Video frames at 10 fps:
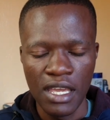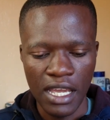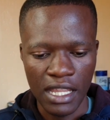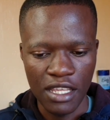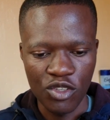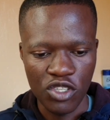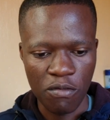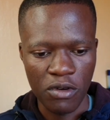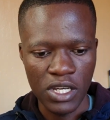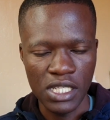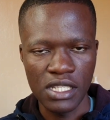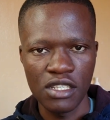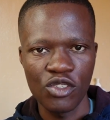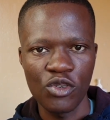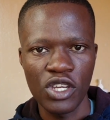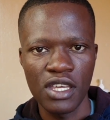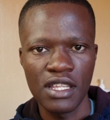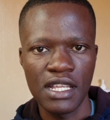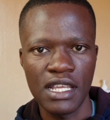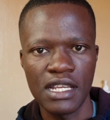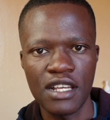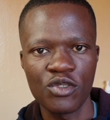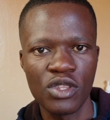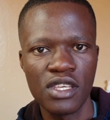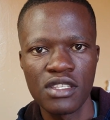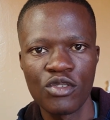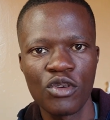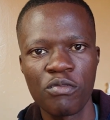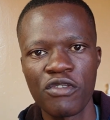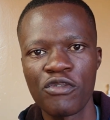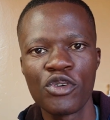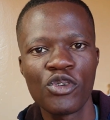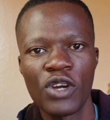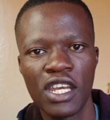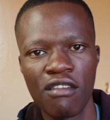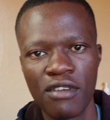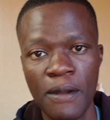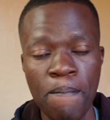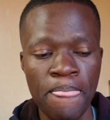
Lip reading: and then you separate it into, okay, it has got this, prefrontal, whatever.